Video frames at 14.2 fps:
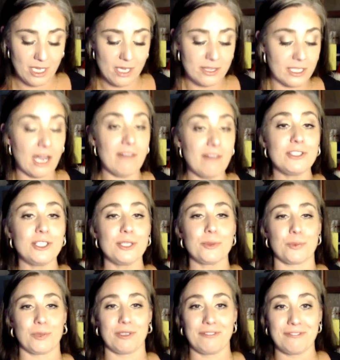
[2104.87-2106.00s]
The governor
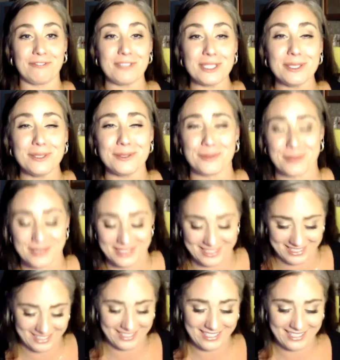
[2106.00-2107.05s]
refused.